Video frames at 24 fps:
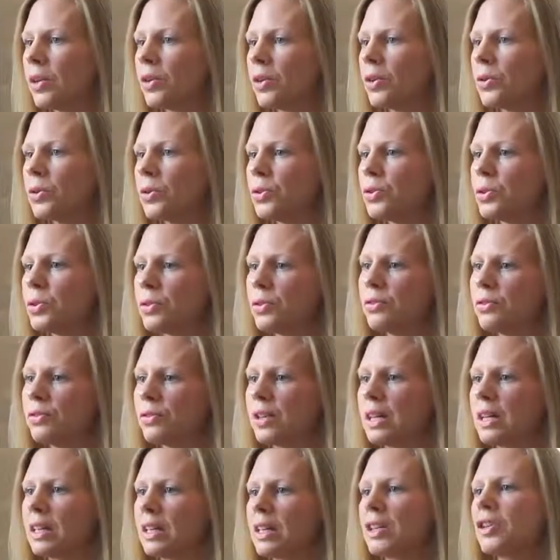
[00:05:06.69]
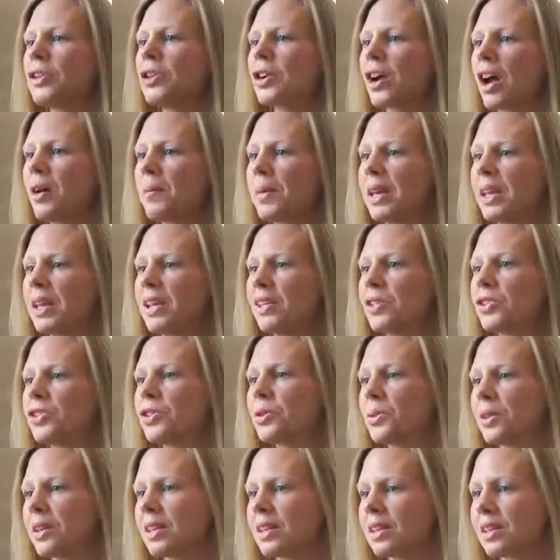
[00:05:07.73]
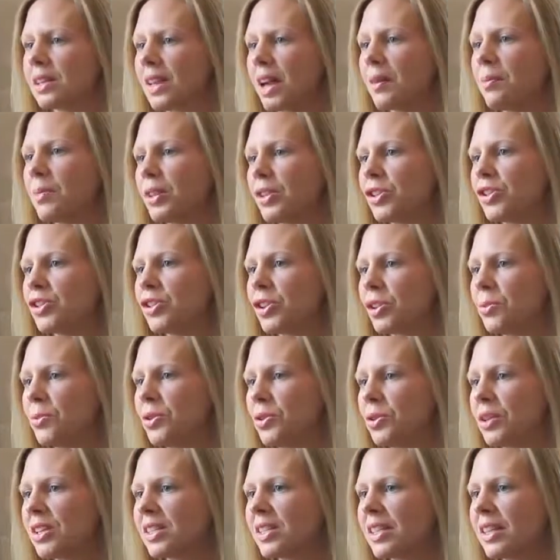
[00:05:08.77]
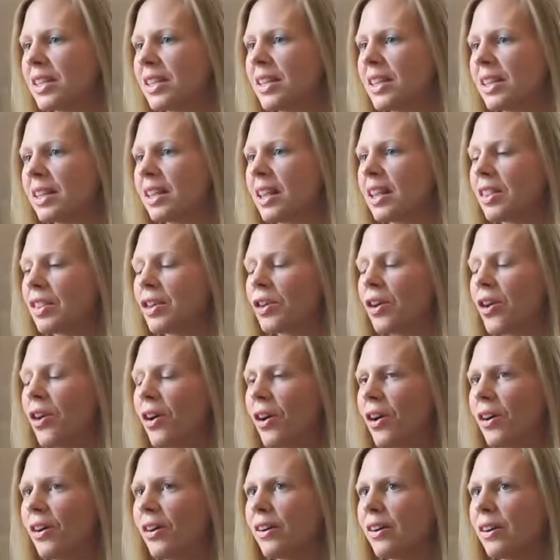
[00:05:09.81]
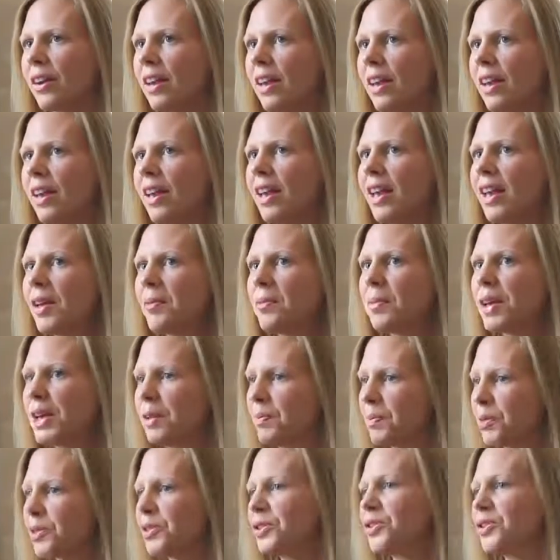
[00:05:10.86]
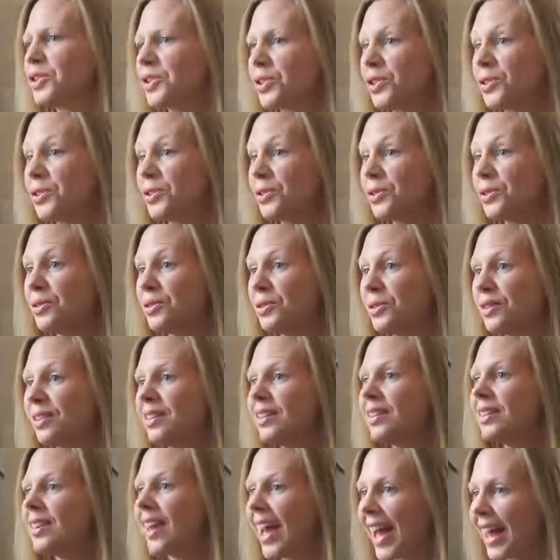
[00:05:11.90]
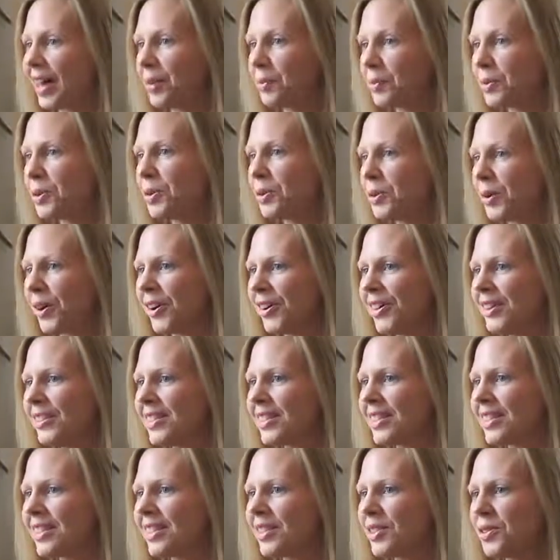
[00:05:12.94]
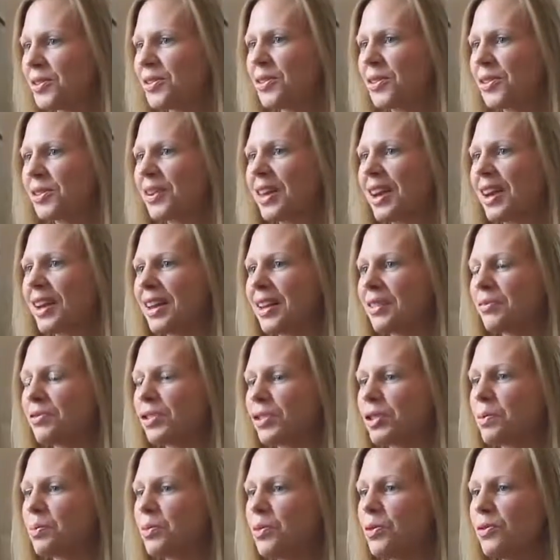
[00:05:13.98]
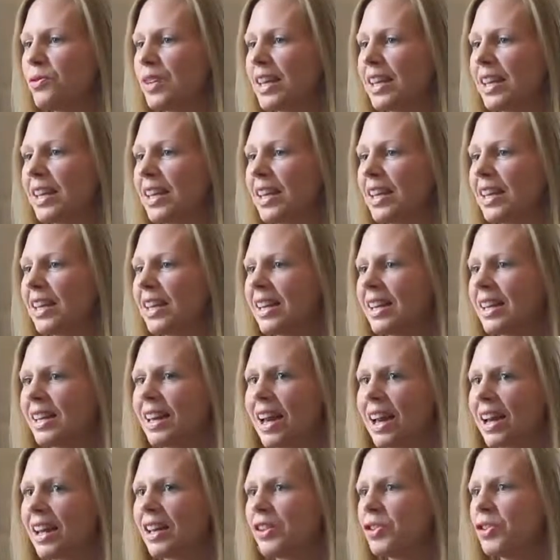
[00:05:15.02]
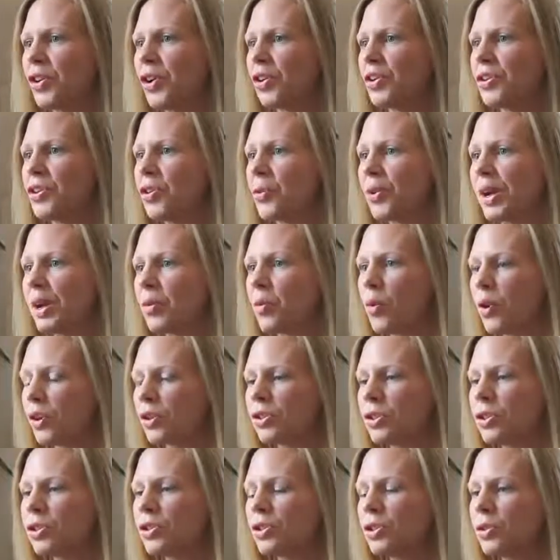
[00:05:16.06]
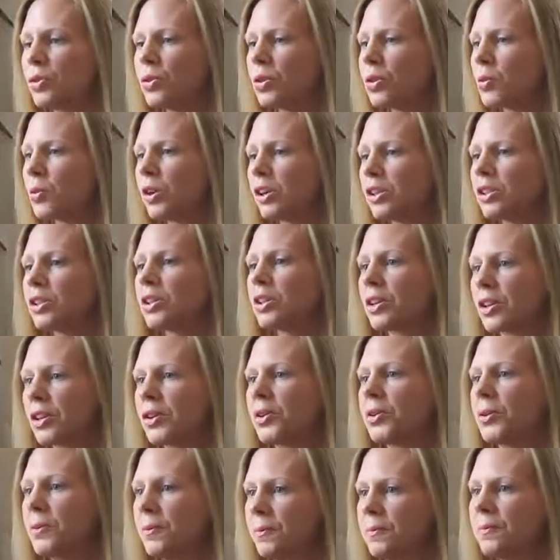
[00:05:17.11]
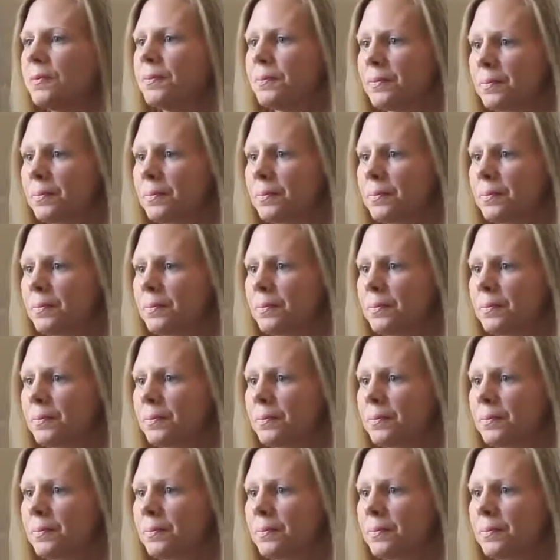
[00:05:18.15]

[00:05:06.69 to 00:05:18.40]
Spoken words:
You know, you do feel that you're coming into an established community and that there are people to help you out. You're not kind of just moving in and not knowing what to do or where to go.